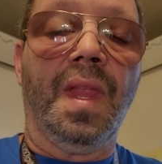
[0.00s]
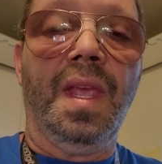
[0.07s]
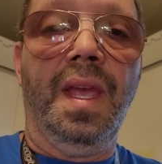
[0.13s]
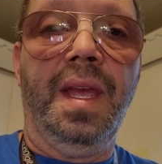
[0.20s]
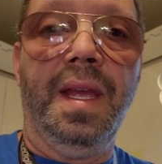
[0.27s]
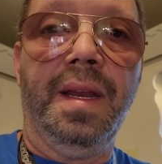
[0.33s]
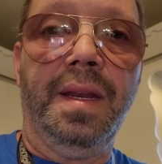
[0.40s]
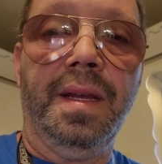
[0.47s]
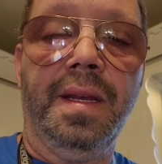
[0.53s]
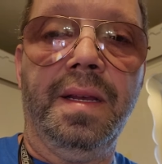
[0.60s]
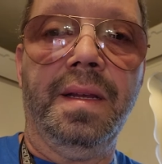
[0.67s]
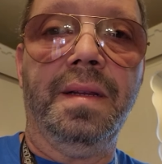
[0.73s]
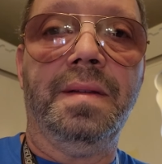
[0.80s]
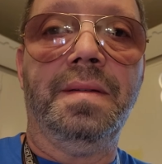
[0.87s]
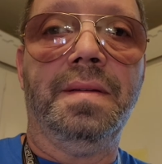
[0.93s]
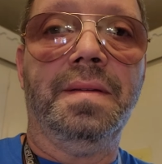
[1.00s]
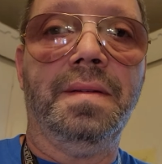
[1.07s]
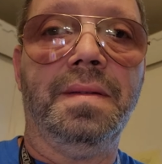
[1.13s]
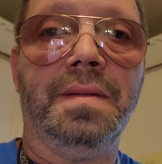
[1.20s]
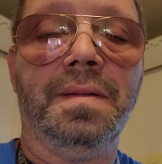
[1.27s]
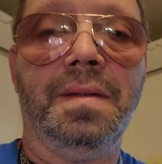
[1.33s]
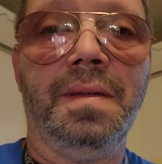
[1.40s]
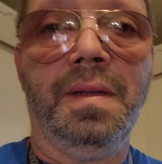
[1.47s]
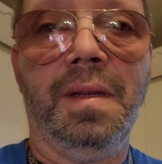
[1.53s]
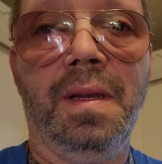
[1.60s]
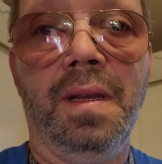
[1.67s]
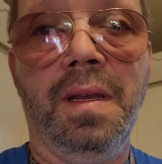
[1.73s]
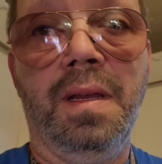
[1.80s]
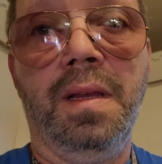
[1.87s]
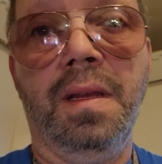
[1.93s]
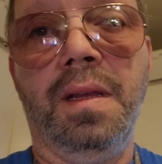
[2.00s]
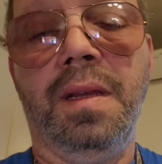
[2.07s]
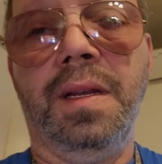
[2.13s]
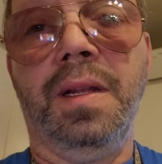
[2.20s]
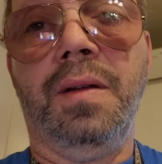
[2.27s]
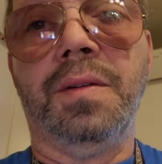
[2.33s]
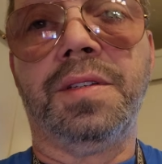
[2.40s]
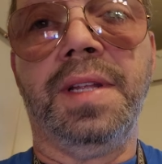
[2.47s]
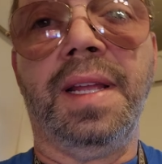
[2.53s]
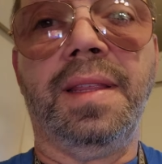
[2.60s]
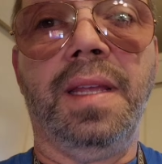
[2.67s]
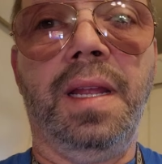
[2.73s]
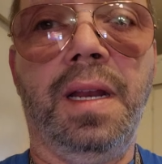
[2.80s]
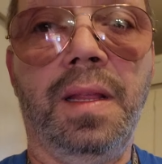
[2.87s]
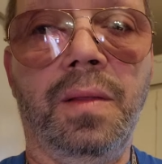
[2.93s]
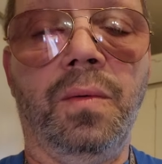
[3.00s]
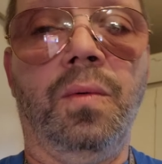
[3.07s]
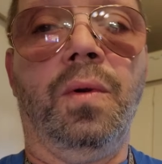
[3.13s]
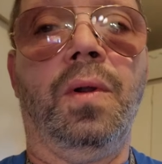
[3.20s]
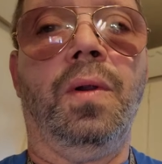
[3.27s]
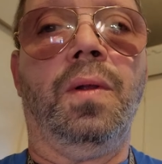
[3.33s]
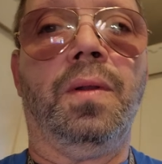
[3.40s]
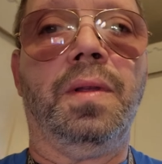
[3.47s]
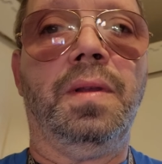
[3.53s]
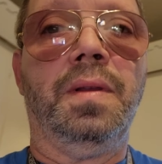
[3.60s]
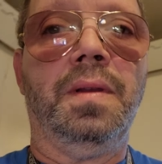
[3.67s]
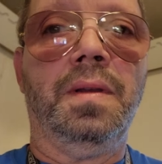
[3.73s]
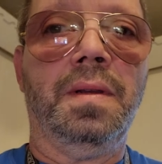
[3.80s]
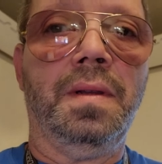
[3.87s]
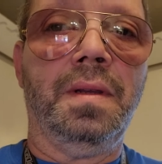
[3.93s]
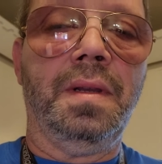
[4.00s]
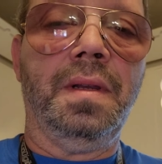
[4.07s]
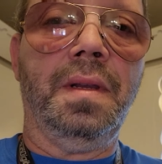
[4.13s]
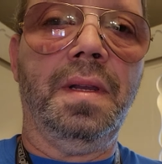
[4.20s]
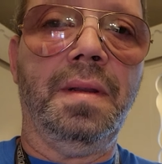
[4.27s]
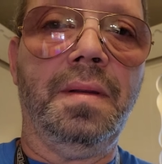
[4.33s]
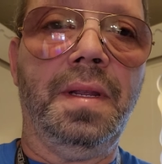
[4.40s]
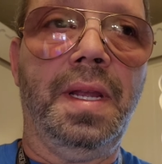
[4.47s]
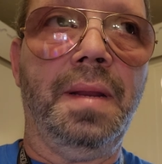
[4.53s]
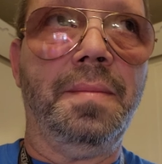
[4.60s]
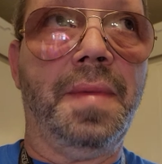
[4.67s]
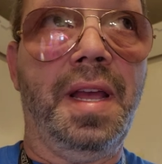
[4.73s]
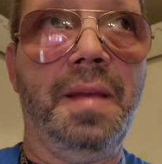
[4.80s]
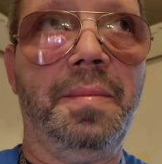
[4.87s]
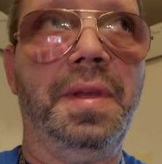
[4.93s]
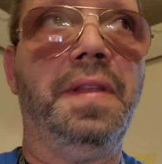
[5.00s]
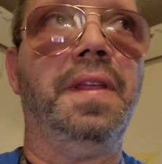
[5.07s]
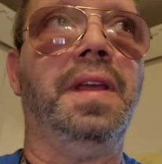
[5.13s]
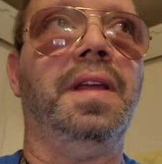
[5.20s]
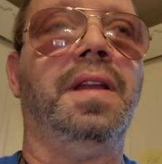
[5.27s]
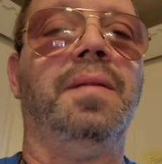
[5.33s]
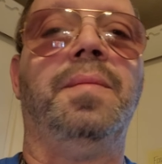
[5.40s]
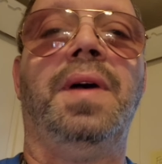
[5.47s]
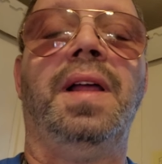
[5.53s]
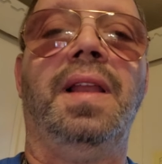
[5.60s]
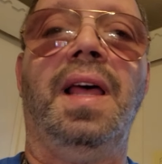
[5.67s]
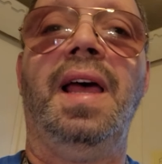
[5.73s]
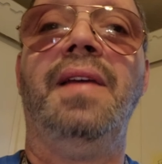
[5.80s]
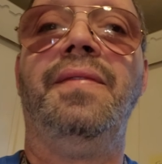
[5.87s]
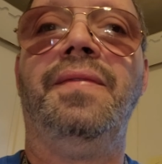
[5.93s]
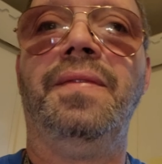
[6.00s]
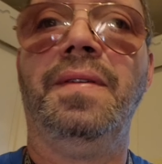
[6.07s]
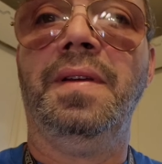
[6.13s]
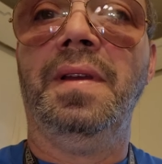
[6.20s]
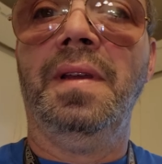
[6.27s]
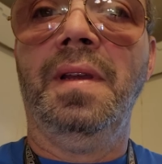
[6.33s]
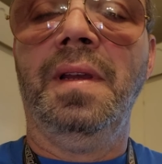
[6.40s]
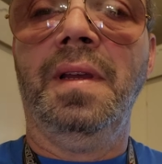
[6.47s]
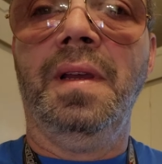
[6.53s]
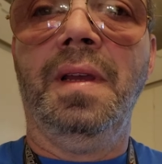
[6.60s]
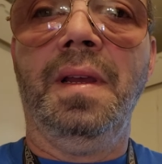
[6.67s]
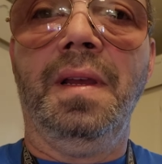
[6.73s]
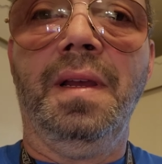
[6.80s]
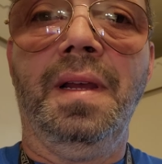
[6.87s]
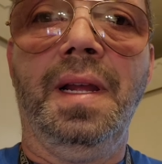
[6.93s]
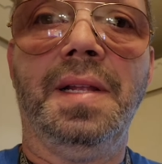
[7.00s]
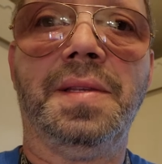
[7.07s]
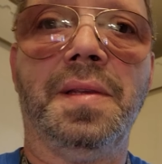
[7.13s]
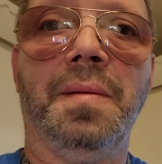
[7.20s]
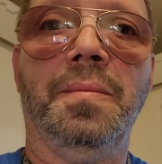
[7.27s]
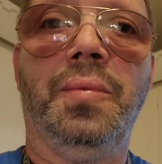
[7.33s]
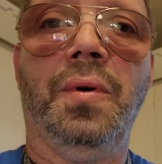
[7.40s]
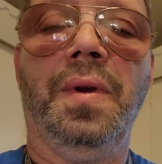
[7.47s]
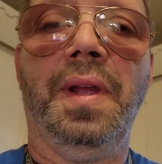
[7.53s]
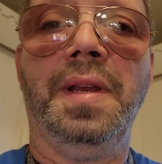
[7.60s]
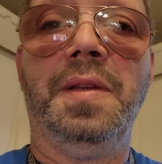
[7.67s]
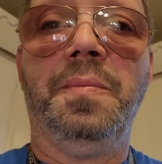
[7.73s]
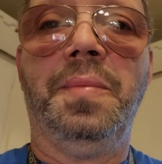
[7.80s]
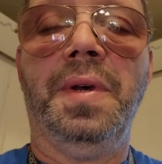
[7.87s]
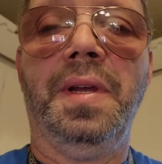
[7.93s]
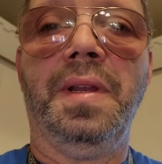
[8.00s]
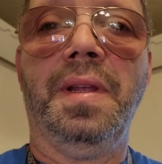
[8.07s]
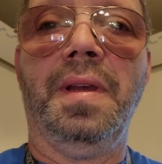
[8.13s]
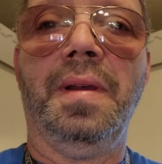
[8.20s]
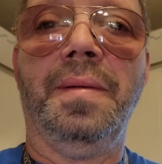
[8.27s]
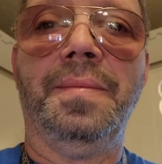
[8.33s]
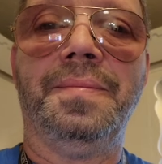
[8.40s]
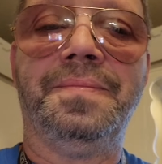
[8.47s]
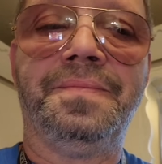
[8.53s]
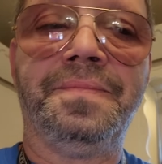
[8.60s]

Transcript: And, uh, you know, it's not the end of the world. It, it might be the end of my life at some point, but um,